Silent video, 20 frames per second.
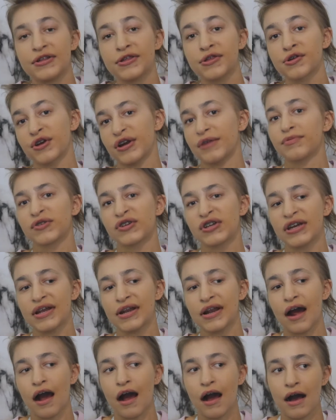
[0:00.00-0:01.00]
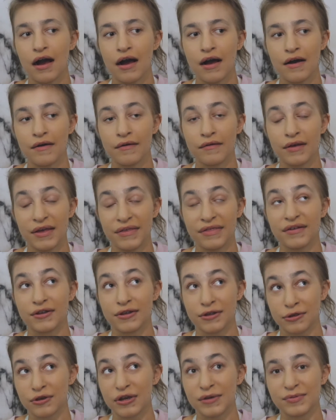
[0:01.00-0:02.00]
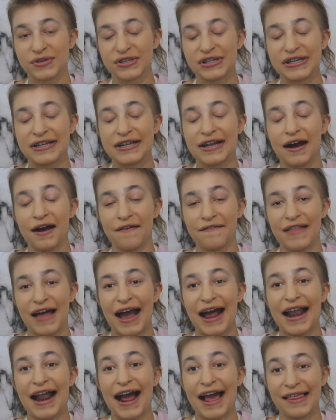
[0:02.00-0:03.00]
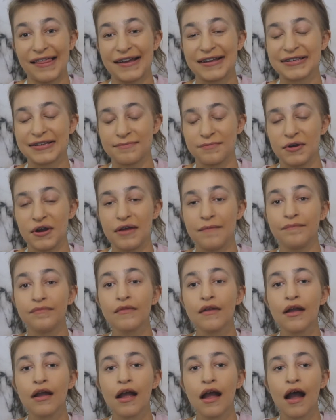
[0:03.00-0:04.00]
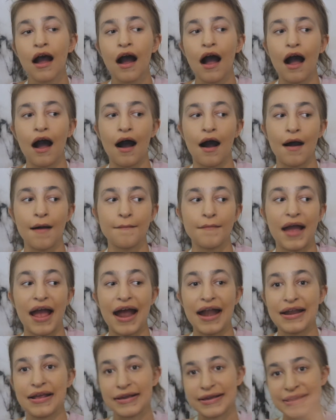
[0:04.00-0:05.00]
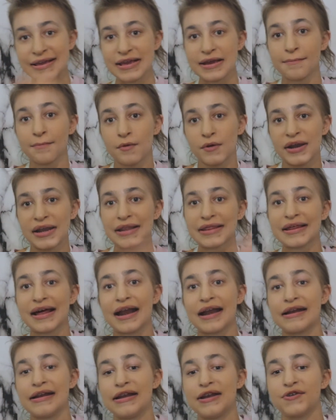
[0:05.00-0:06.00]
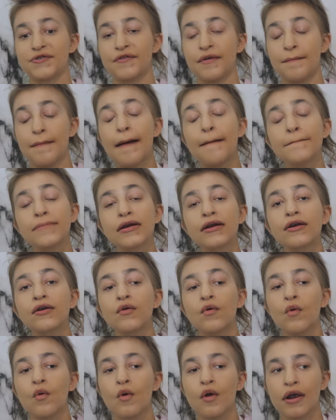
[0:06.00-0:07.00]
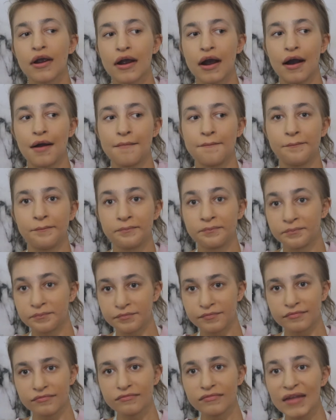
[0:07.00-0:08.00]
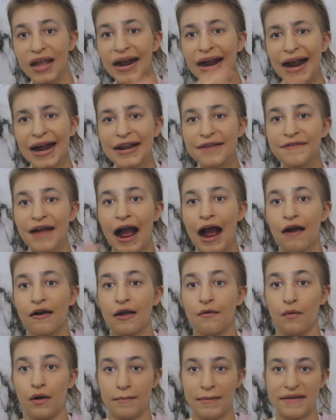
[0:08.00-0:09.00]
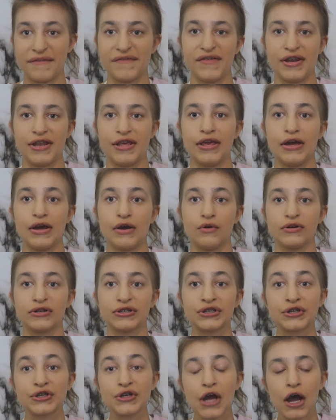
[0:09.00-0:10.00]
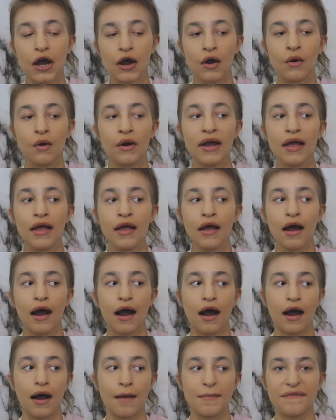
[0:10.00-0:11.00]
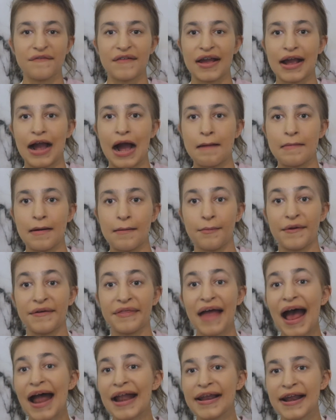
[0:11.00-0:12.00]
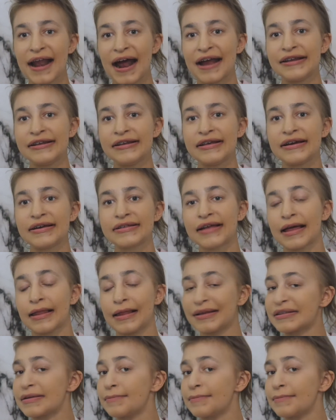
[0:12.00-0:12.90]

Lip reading: description. In the description of that I like to put any key points that I need to remember, or kind of how I want my video to go. If I come up with edit ideas, I like